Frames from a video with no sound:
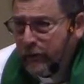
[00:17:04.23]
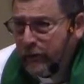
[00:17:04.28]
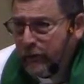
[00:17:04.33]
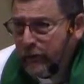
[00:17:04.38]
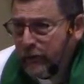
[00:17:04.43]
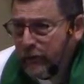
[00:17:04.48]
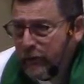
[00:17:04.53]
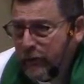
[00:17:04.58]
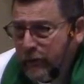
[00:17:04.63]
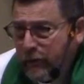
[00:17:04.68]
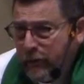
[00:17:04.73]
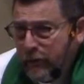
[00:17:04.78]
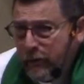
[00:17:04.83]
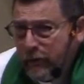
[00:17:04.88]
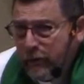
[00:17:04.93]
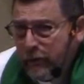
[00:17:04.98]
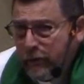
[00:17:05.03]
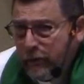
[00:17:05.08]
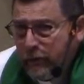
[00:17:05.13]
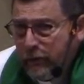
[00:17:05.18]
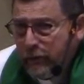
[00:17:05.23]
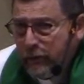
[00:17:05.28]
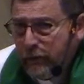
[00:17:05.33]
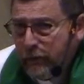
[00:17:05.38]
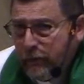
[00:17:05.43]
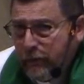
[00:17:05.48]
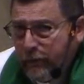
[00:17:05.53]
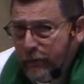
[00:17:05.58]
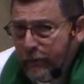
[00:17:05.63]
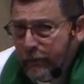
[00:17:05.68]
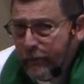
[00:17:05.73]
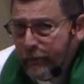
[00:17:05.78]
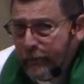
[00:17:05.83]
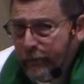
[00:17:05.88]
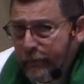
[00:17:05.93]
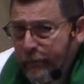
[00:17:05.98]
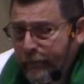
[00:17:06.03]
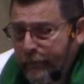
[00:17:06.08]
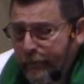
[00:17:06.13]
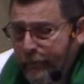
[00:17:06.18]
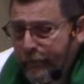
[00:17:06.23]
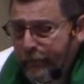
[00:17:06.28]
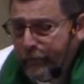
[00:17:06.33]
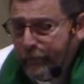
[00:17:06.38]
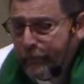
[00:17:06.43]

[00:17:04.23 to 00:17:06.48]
(silence)